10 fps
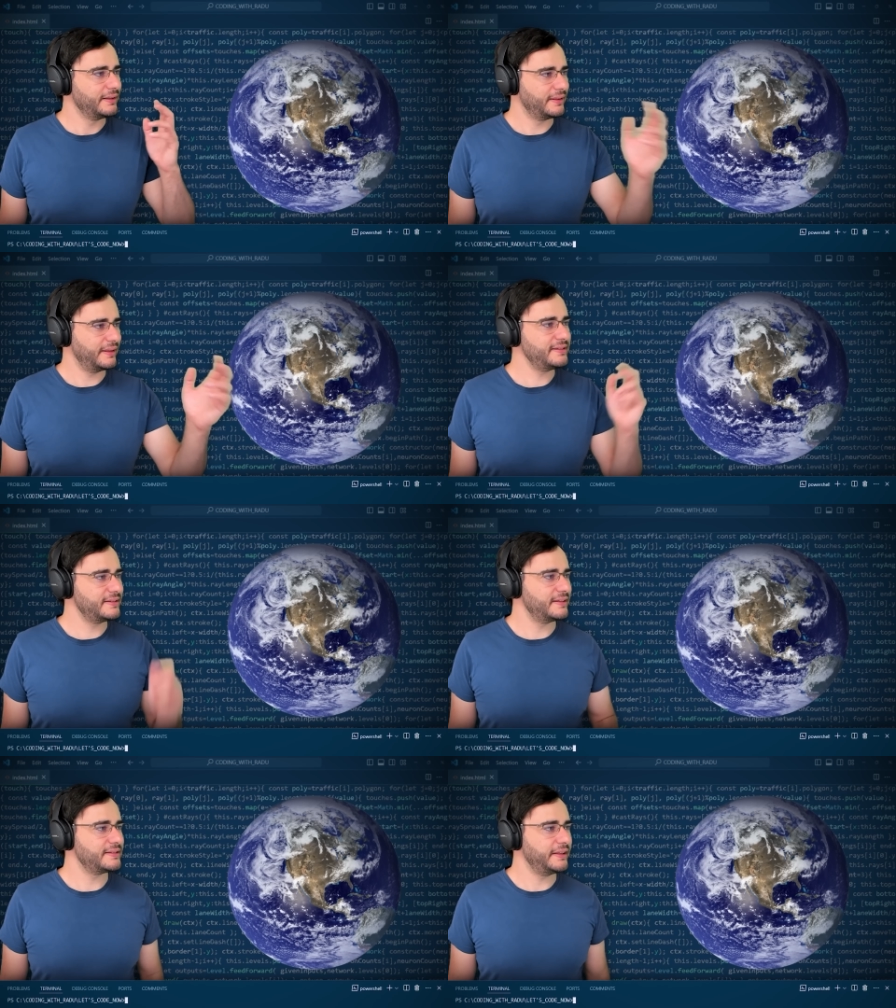
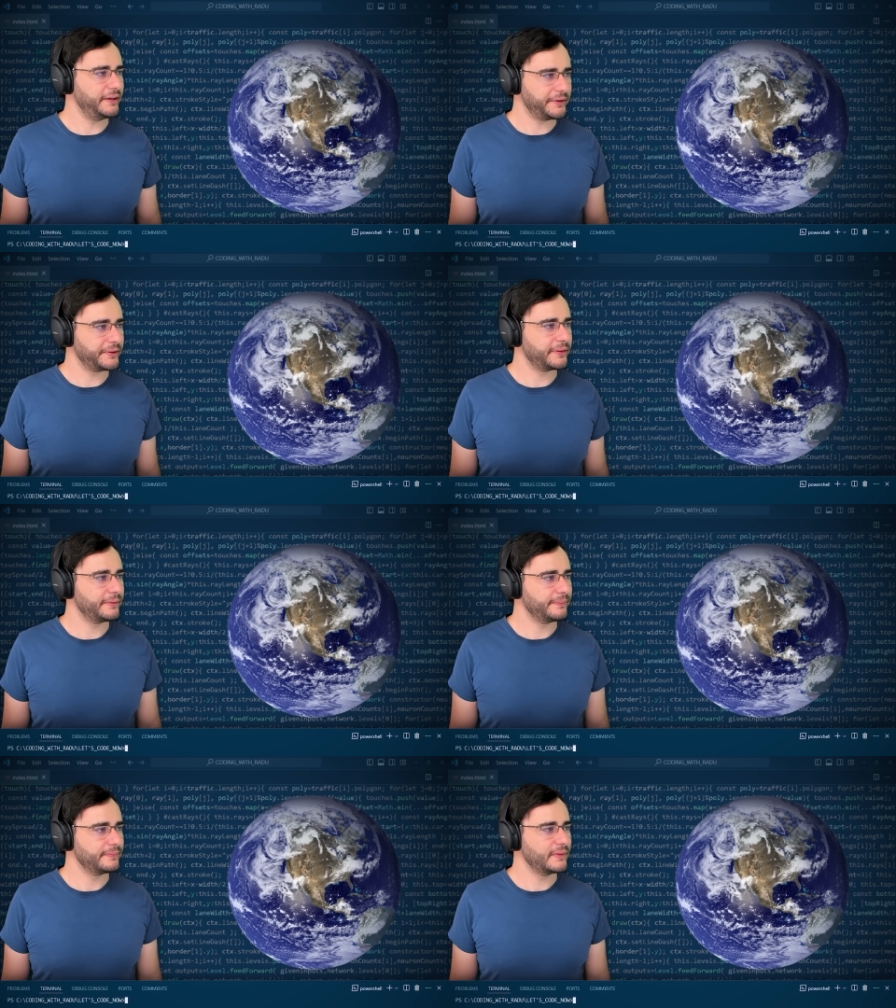This is the Earth,
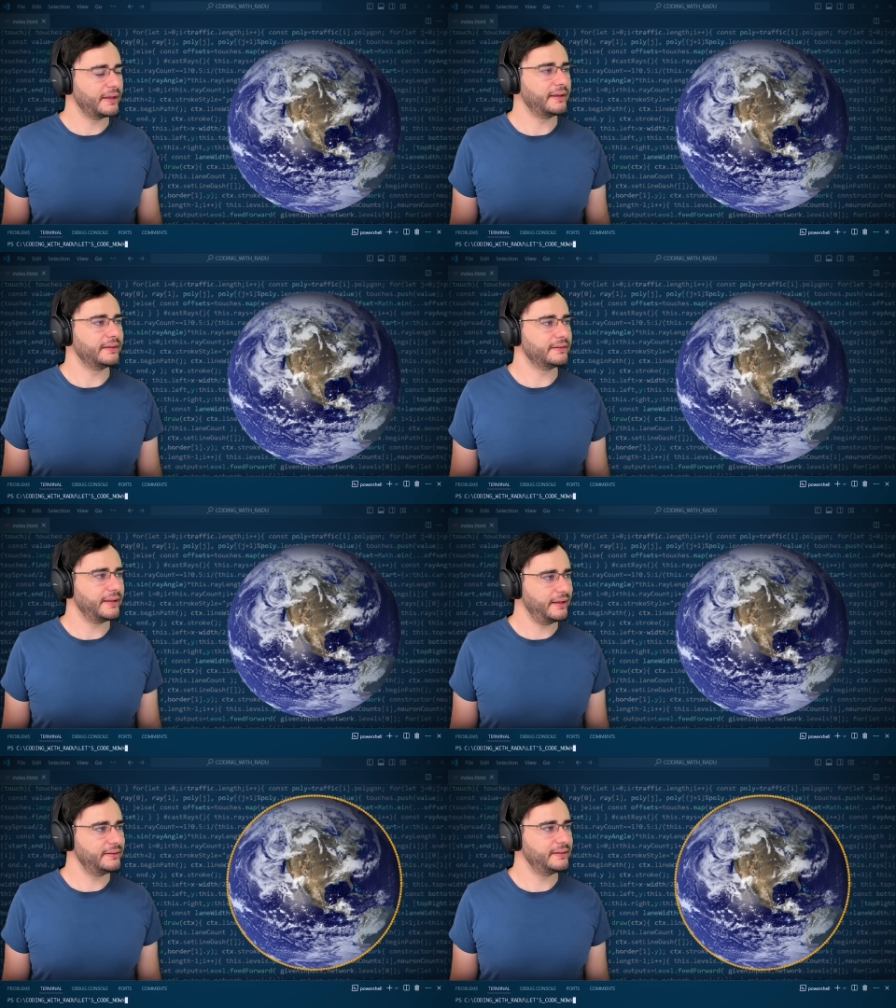and
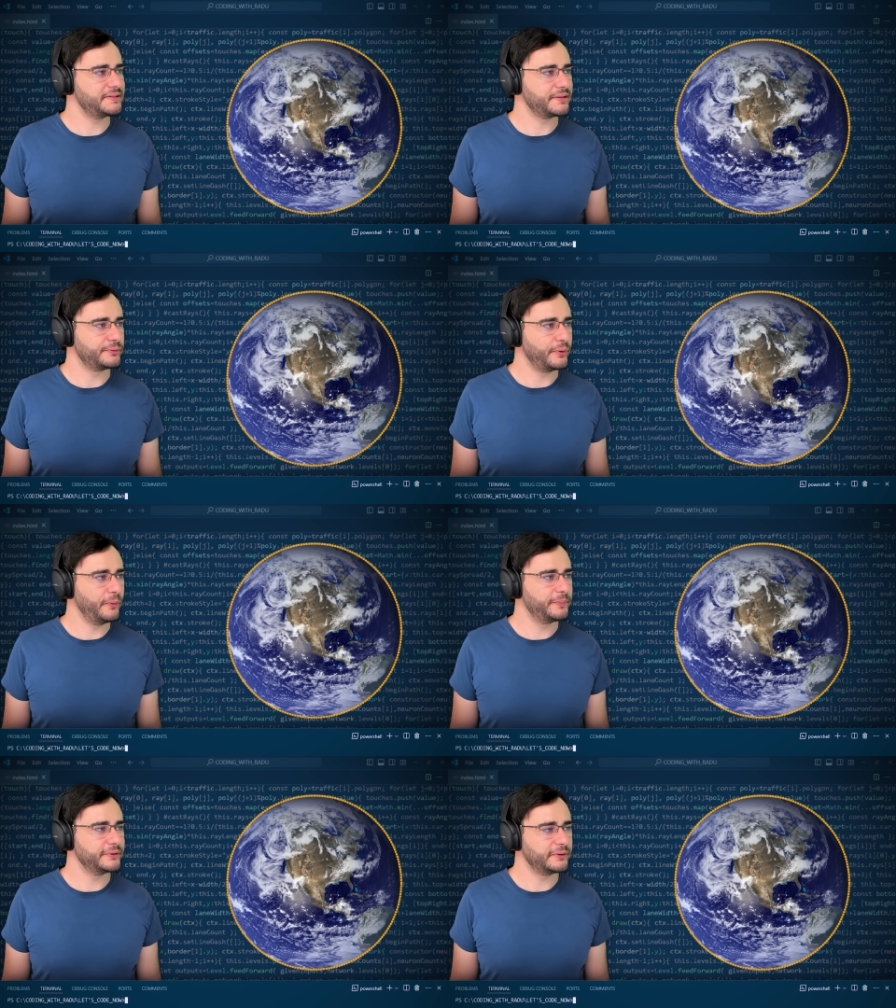that is a
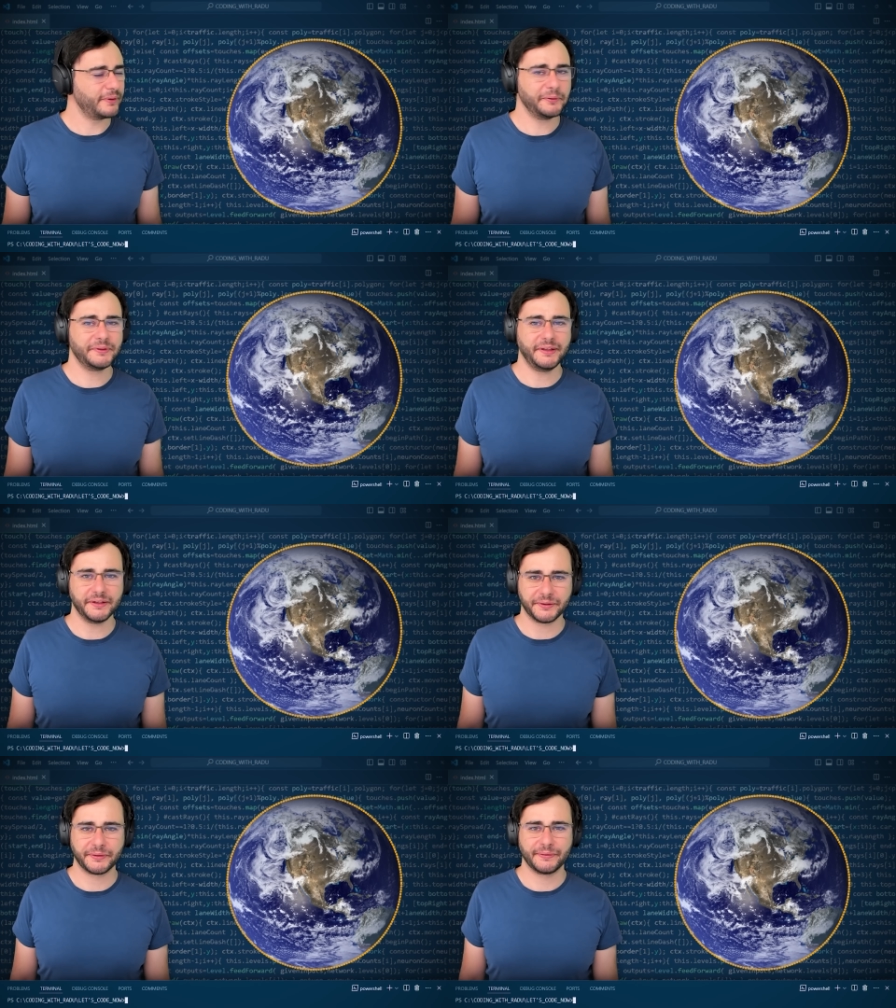rope around the
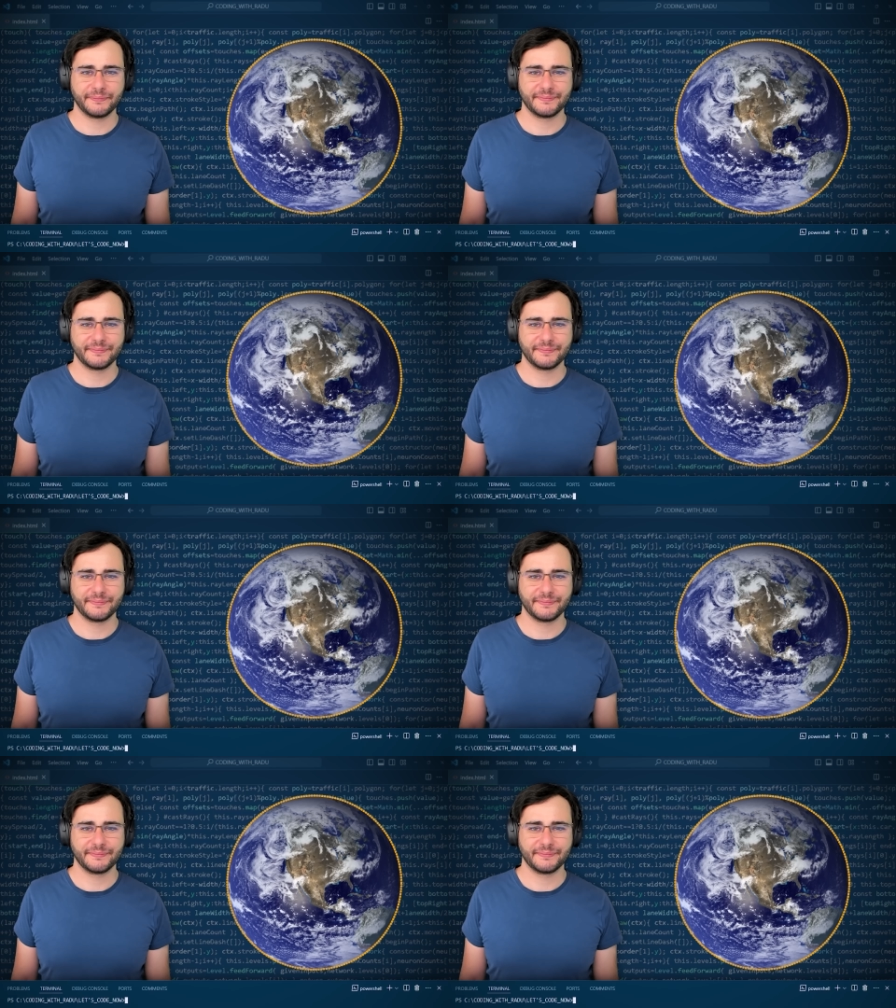Earth.